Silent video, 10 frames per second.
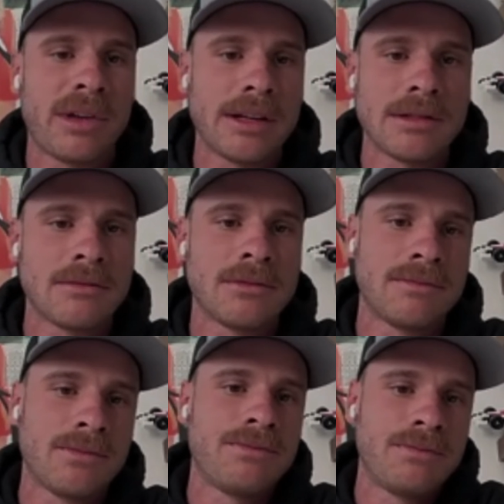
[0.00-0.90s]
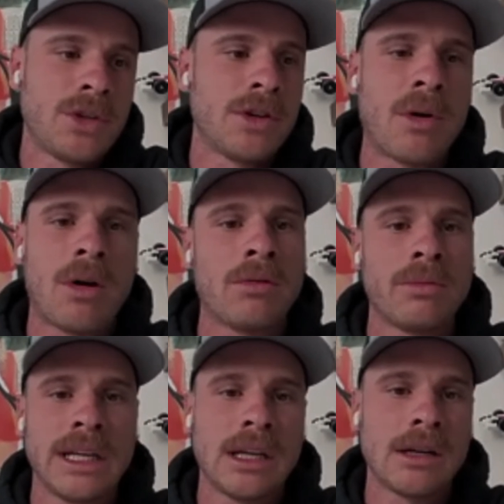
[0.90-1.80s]
playing good ball
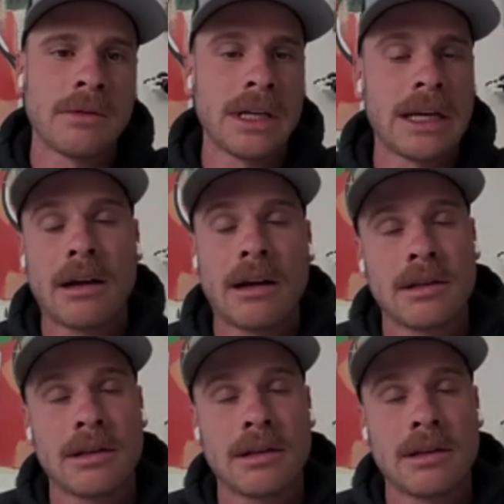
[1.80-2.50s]
week in and week out.